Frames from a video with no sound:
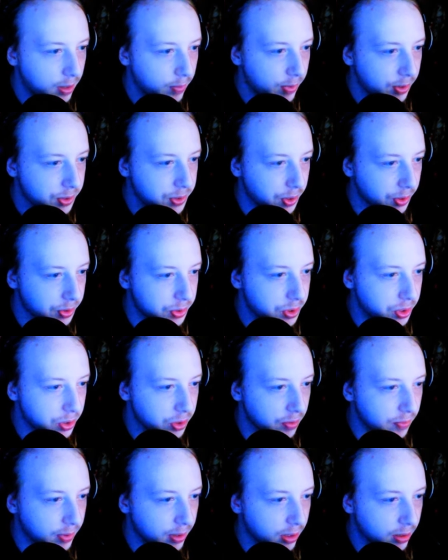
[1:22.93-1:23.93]
I'm gonna start
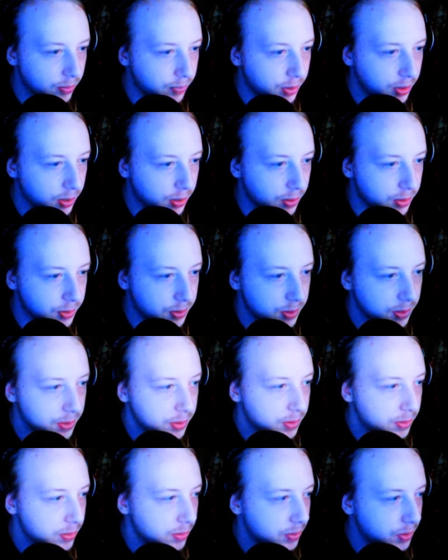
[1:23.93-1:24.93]
shooting them here because
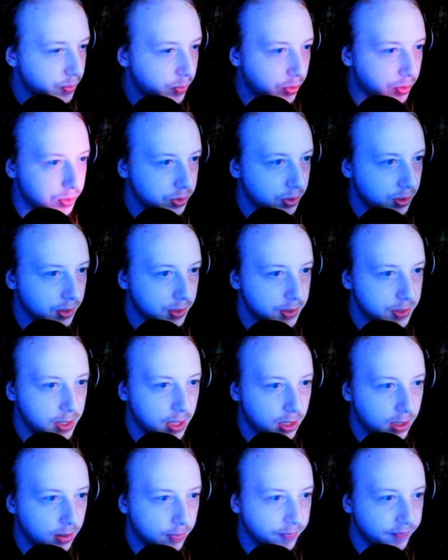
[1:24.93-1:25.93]
these spores are gonna
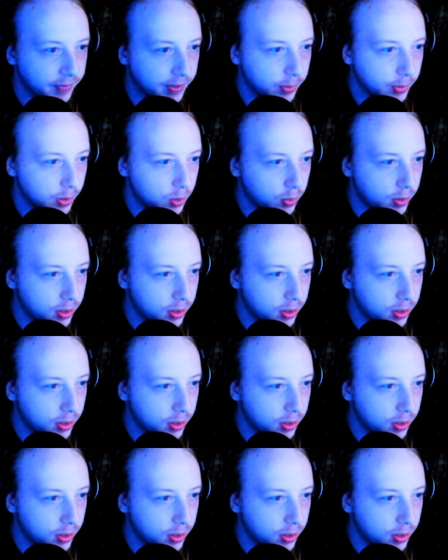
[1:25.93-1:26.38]
stack up very